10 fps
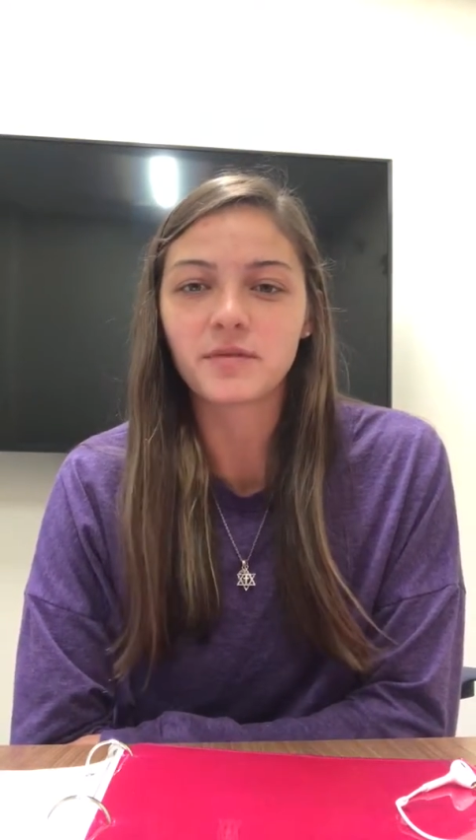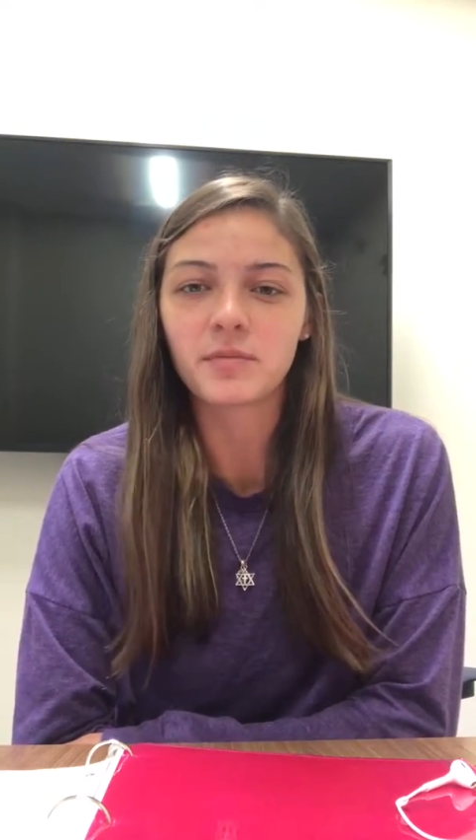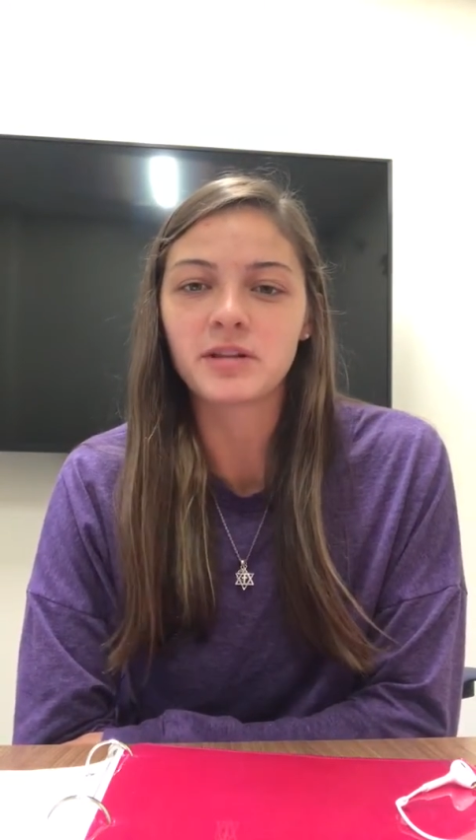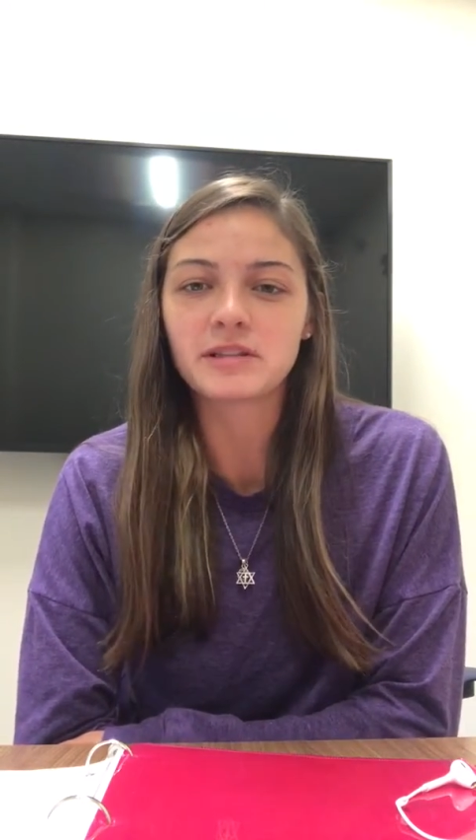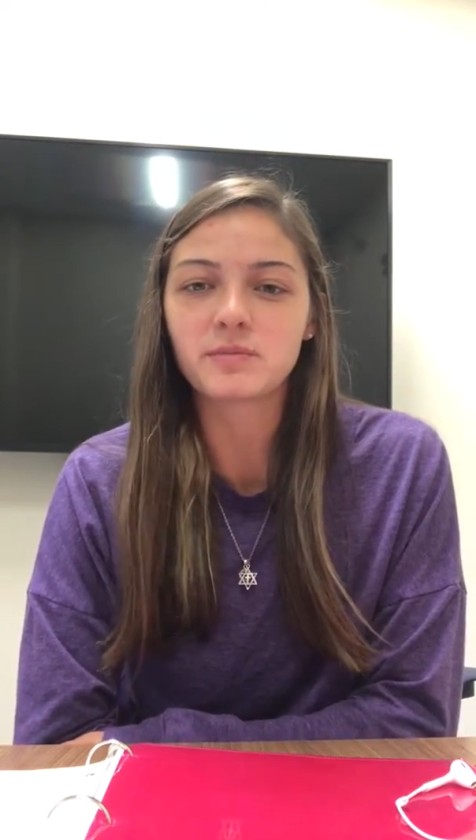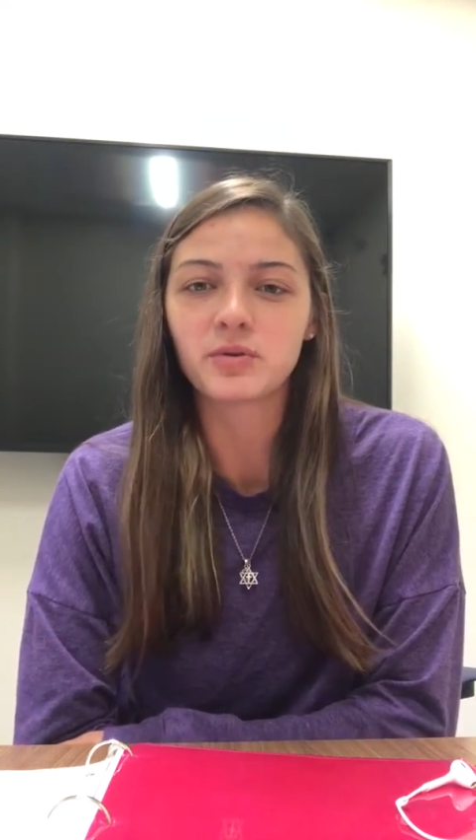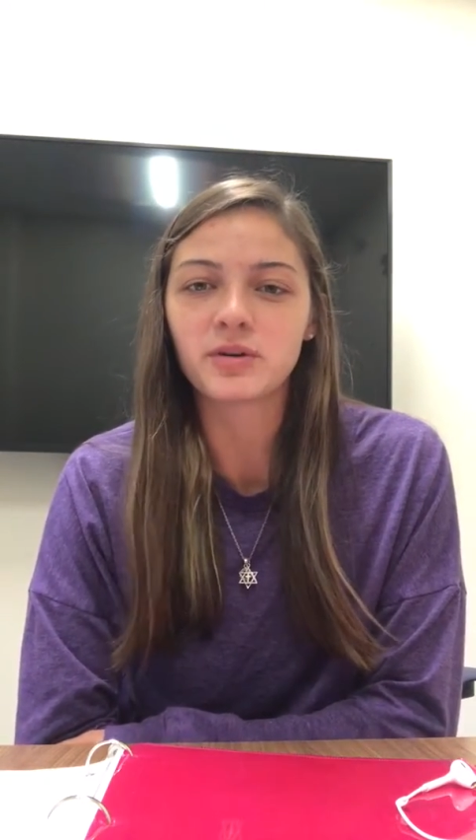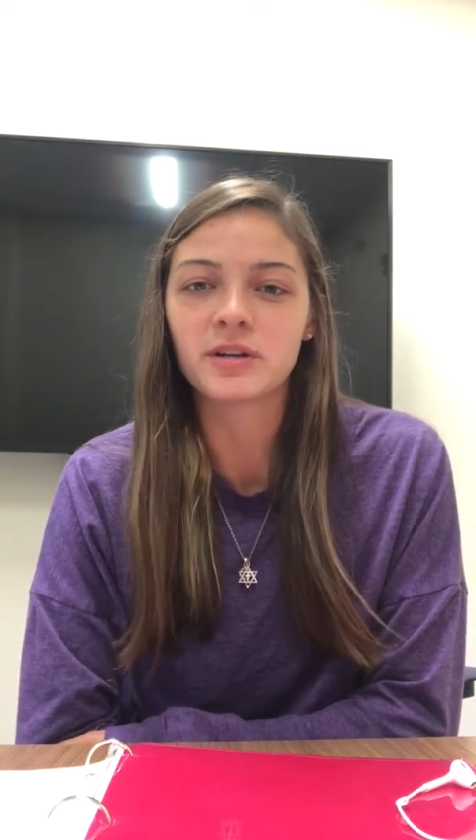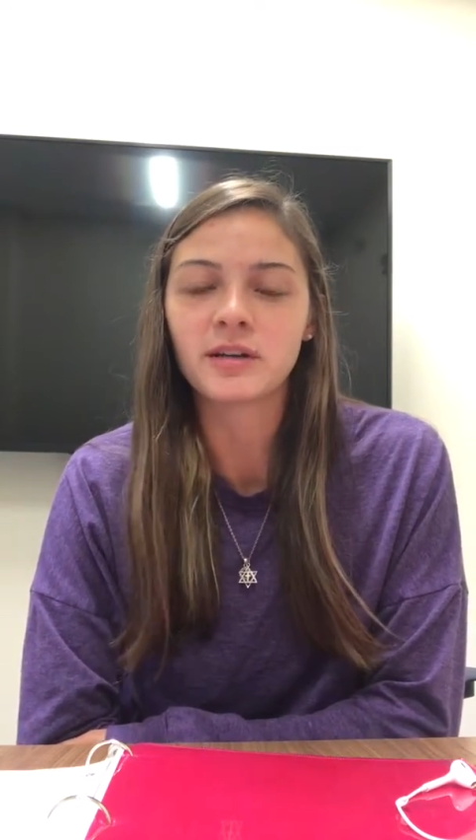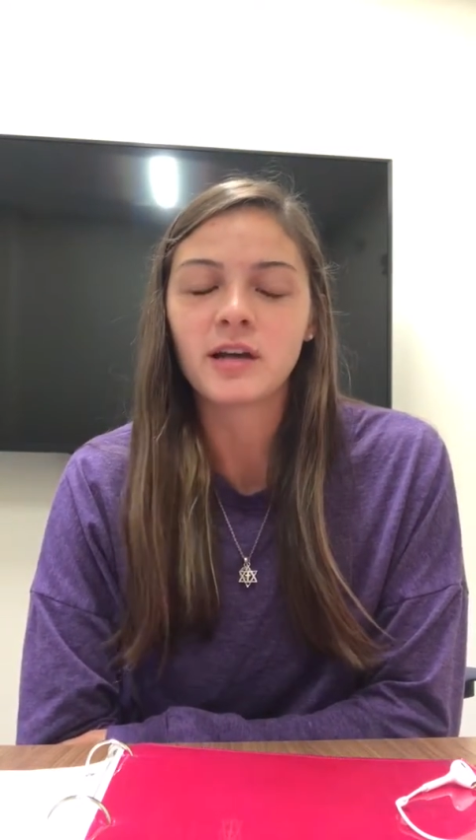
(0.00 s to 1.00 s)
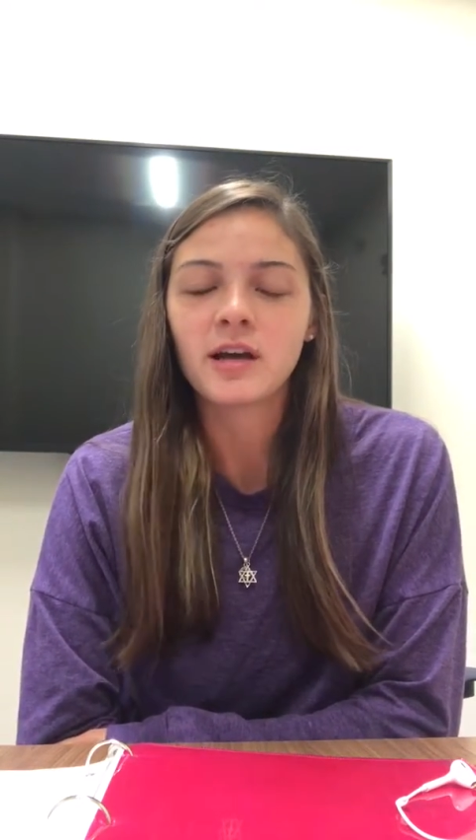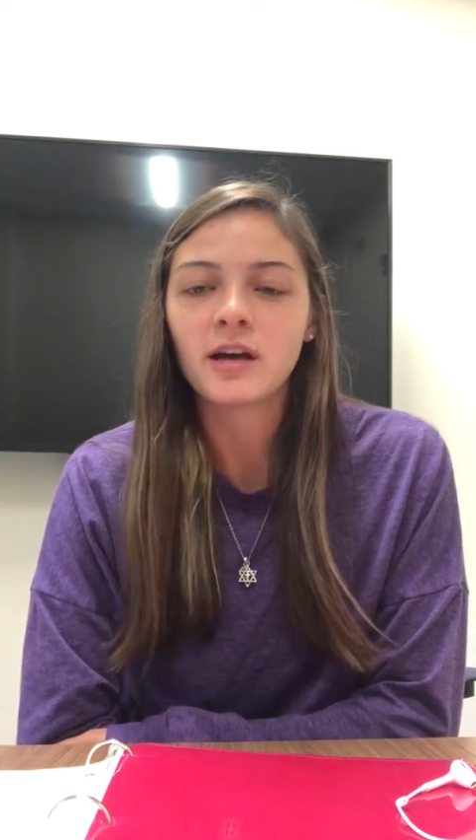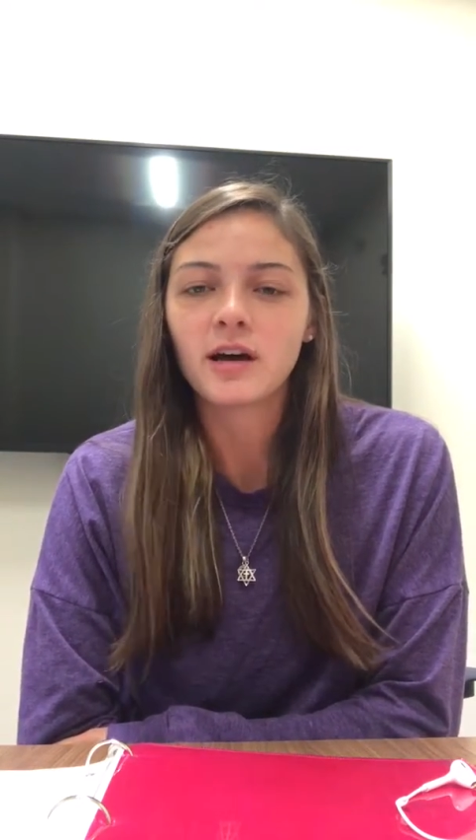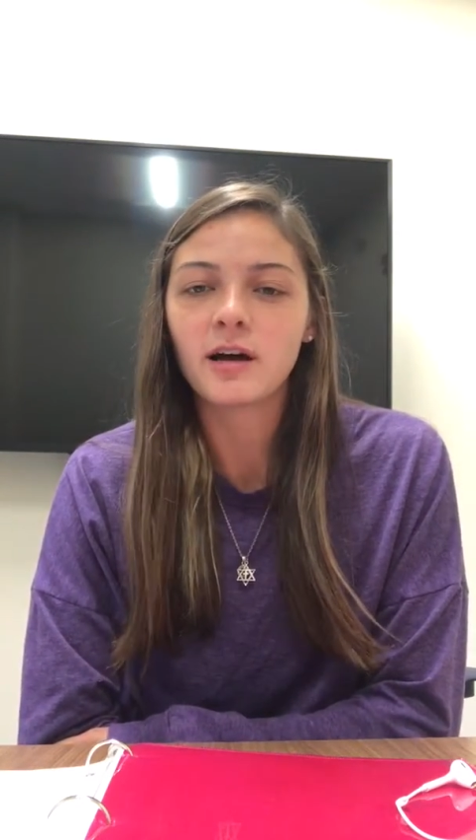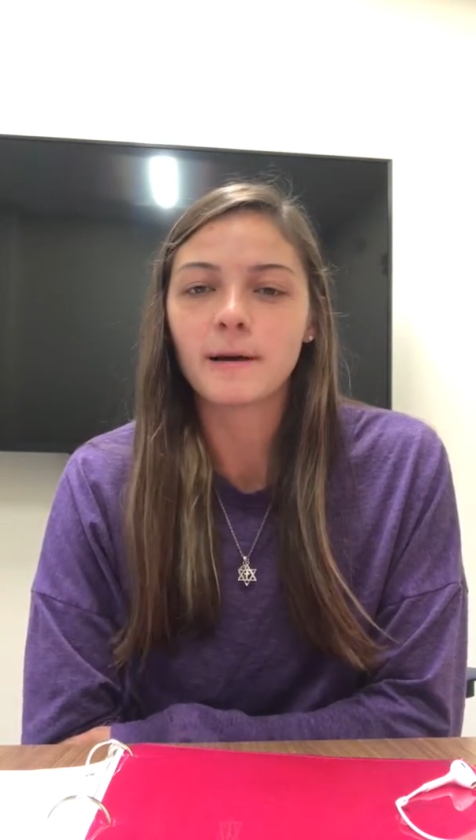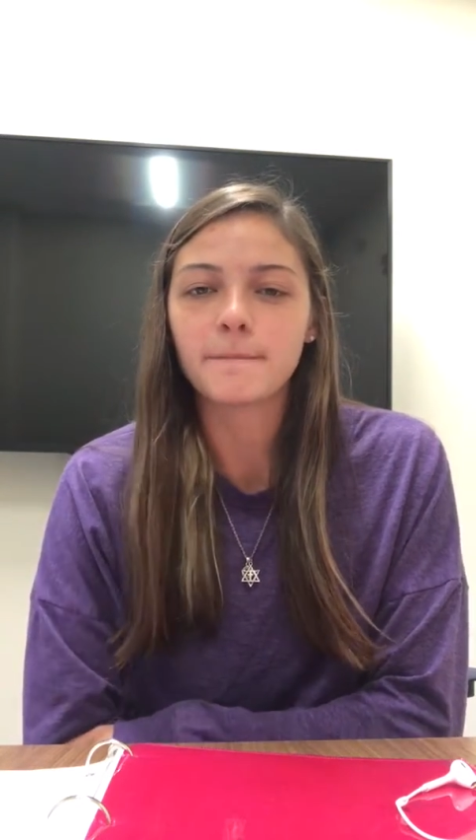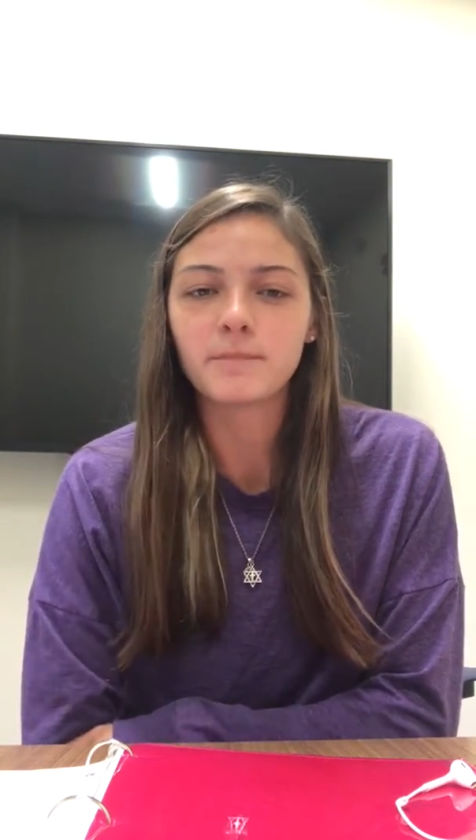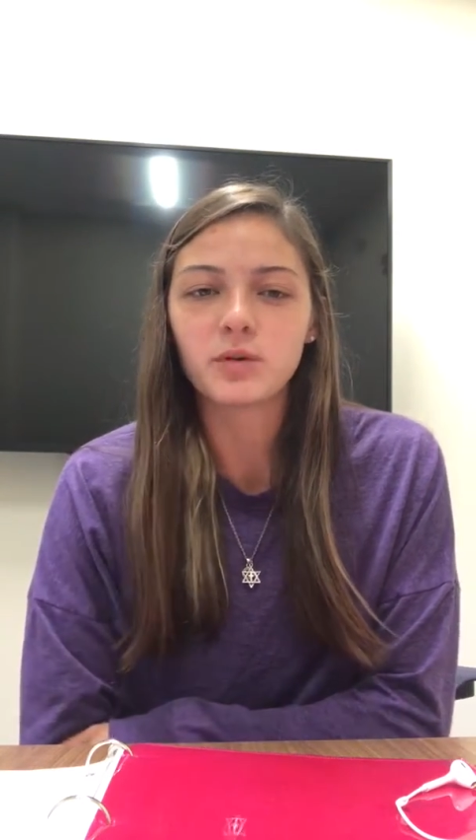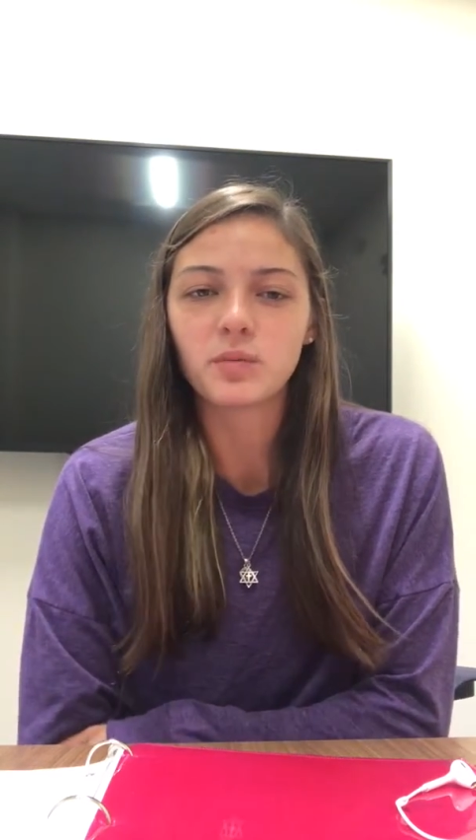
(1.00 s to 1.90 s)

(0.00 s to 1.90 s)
of women in sport and the